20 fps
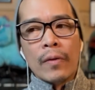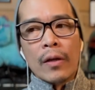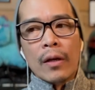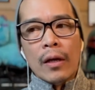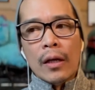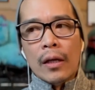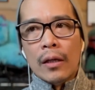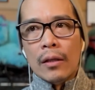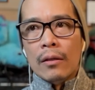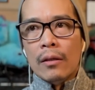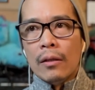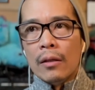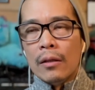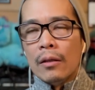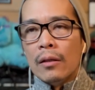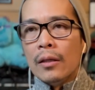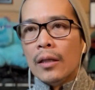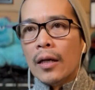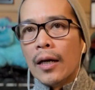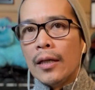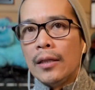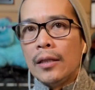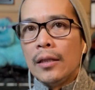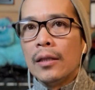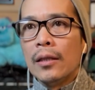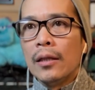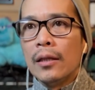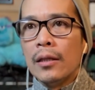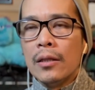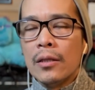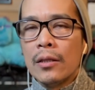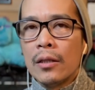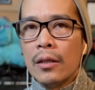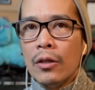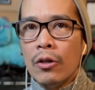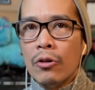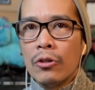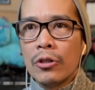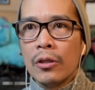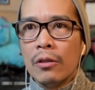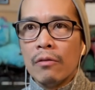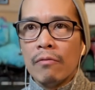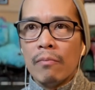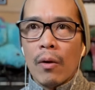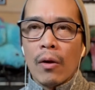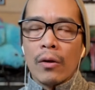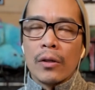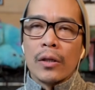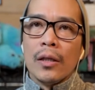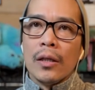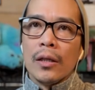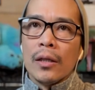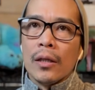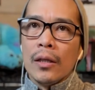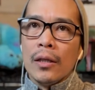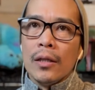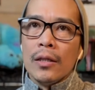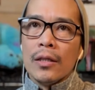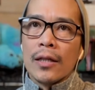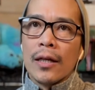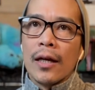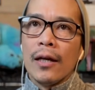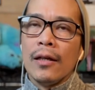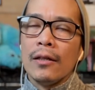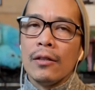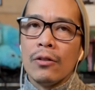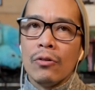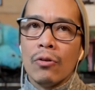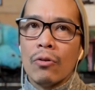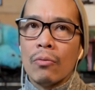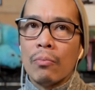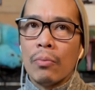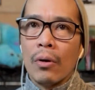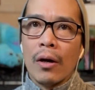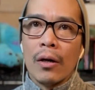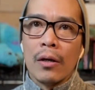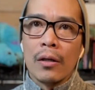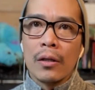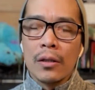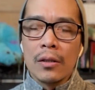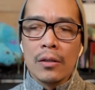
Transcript: It, the the idea is the notion of marketing is getting your products